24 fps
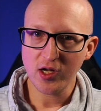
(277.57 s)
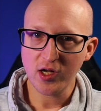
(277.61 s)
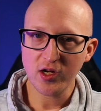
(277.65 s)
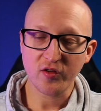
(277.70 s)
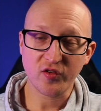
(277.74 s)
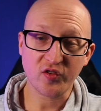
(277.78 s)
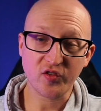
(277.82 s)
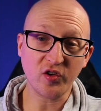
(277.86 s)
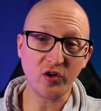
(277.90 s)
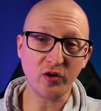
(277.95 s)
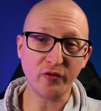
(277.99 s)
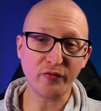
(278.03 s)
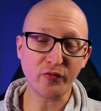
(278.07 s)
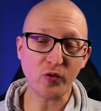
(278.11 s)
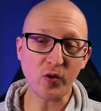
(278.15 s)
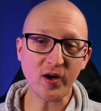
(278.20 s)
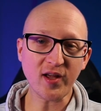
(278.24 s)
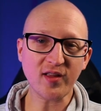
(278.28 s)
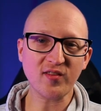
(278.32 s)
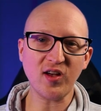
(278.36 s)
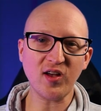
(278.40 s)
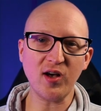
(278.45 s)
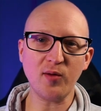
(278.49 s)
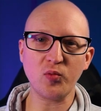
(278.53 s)
So for
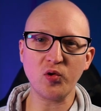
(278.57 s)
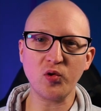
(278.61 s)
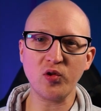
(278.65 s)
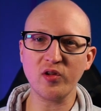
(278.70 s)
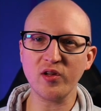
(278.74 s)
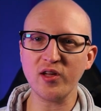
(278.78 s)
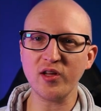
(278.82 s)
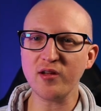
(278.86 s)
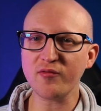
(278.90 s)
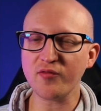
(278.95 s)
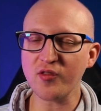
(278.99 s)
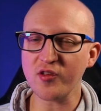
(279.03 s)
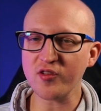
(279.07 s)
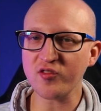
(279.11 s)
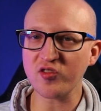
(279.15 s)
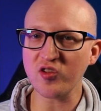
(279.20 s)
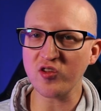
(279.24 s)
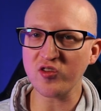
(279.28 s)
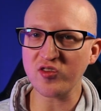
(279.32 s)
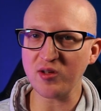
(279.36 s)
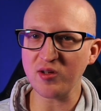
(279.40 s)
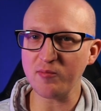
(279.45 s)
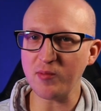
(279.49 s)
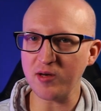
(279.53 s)
example, if the
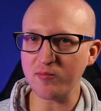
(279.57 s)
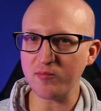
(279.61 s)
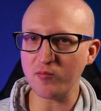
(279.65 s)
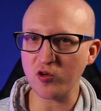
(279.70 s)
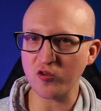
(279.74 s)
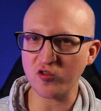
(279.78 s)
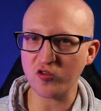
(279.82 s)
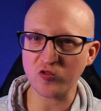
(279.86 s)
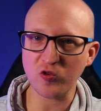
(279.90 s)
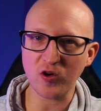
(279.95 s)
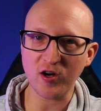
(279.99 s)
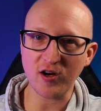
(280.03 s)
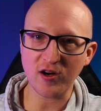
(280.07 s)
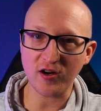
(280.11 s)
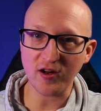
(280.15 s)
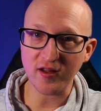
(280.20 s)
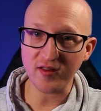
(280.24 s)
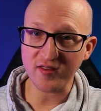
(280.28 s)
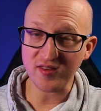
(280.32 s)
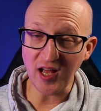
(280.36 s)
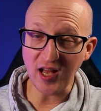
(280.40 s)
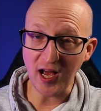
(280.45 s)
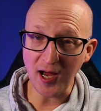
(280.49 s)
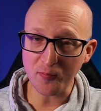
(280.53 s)
system administrator
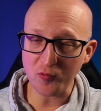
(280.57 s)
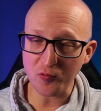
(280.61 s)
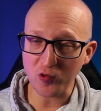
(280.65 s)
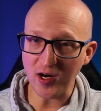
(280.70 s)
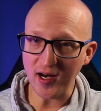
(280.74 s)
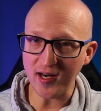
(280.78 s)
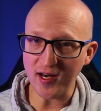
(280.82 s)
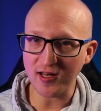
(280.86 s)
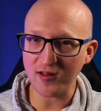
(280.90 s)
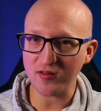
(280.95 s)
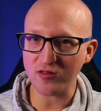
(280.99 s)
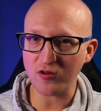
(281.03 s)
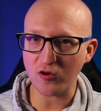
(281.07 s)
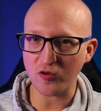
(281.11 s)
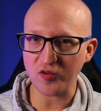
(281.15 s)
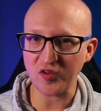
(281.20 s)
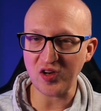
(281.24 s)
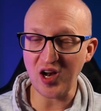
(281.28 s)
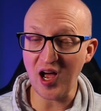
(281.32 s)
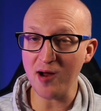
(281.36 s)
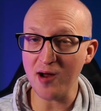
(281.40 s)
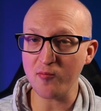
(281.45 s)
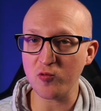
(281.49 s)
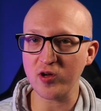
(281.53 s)
is upgrading those
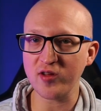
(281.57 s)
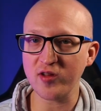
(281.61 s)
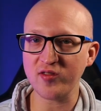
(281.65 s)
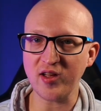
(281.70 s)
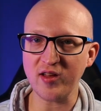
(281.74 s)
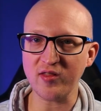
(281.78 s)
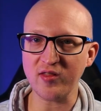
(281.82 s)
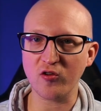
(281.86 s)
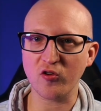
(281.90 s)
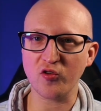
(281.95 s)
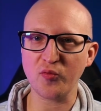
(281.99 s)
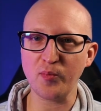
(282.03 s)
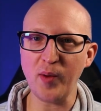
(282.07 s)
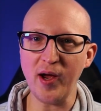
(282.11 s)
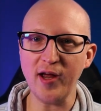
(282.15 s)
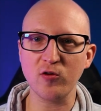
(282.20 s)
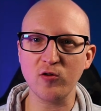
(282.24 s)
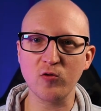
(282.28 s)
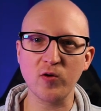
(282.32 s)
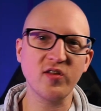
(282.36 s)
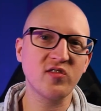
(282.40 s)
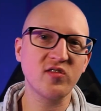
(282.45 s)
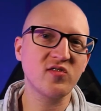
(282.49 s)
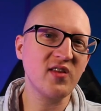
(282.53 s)
libraries and those
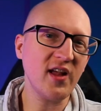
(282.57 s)
binaries,